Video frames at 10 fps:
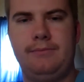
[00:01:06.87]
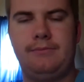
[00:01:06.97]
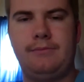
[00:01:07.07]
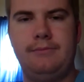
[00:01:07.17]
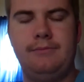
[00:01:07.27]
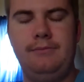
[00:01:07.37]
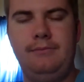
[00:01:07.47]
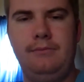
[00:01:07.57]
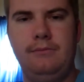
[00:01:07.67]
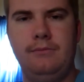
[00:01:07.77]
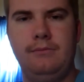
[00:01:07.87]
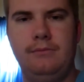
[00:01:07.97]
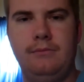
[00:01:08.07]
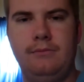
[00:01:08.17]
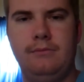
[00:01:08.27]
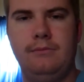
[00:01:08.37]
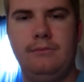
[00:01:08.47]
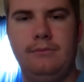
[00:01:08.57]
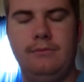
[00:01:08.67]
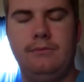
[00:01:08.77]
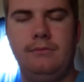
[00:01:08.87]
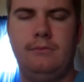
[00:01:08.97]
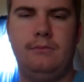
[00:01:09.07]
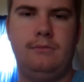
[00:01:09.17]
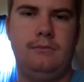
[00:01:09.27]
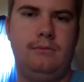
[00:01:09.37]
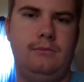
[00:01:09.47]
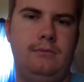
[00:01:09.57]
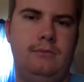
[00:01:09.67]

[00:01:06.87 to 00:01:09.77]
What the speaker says: [no speech]